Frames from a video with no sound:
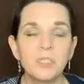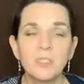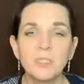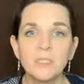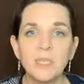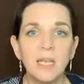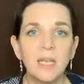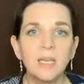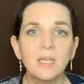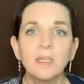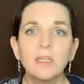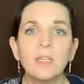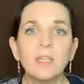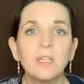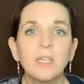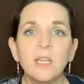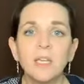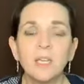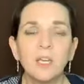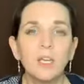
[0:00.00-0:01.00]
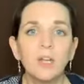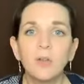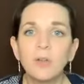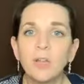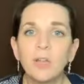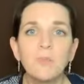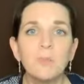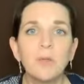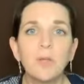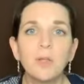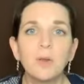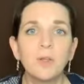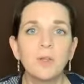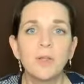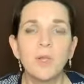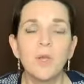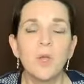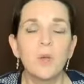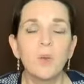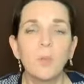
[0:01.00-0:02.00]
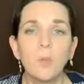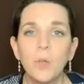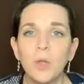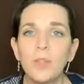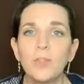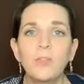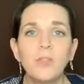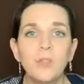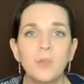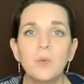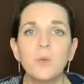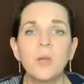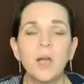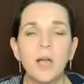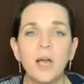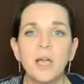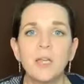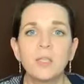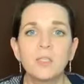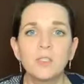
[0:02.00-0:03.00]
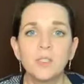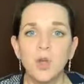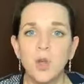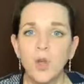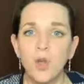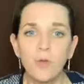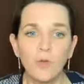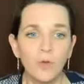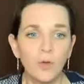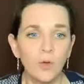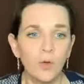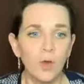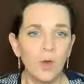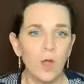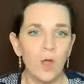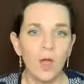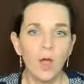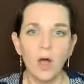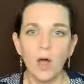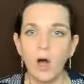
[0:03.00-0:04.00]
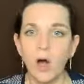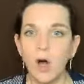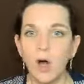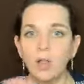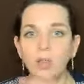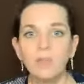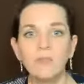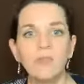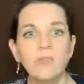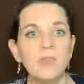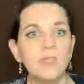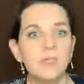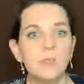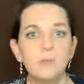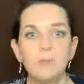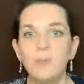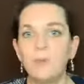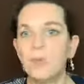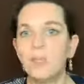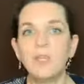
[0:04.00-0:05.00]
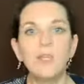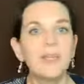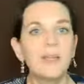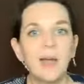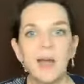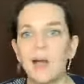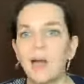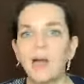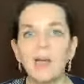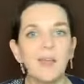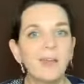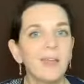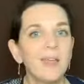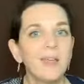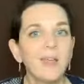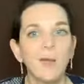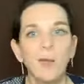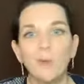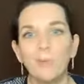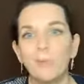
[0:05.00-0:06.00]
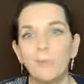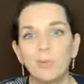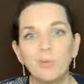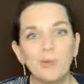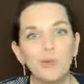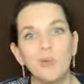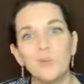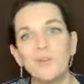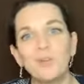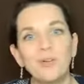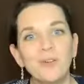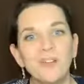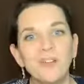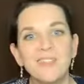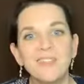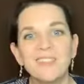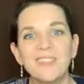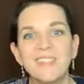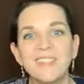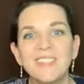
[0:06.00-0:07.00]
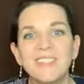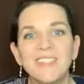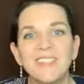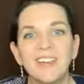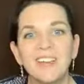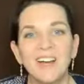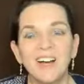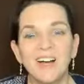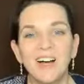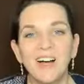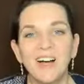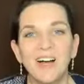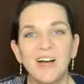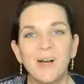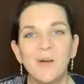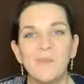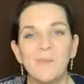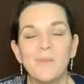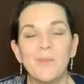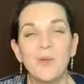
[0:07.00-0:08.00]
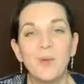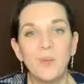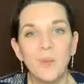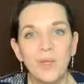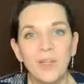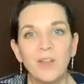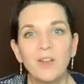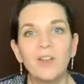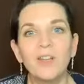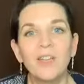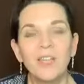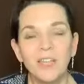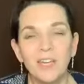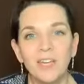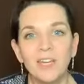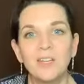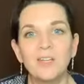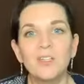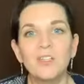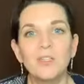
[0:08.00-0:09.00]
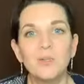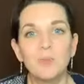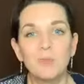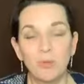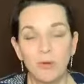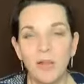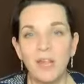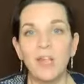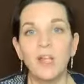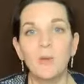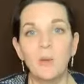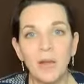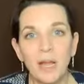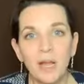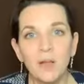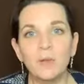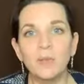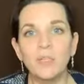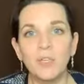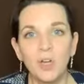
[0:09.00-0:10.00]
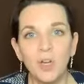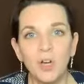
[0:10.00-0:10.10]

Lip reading: standing in agreement with you guys over all of these big God blueprints that we are getting to break ground